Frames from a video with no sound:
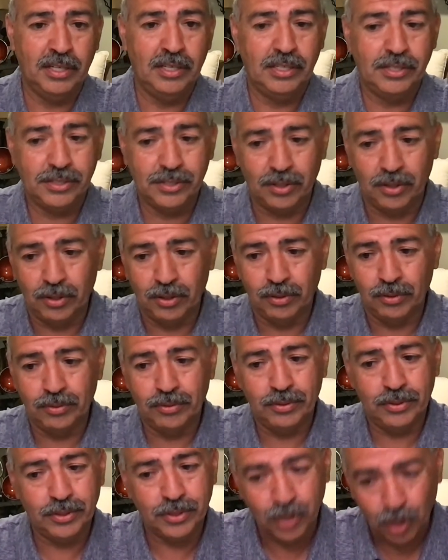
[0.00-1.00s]

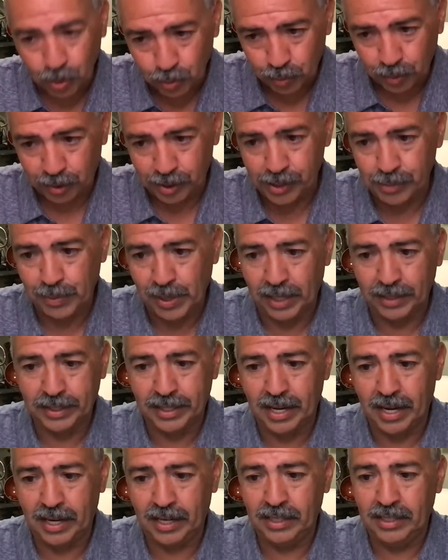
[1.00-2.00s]
So don't worry about
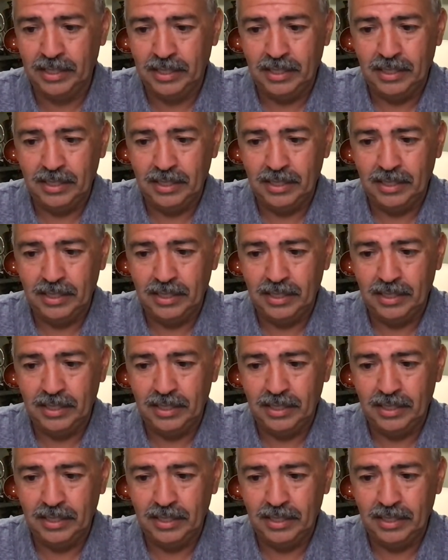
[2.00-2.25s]
that.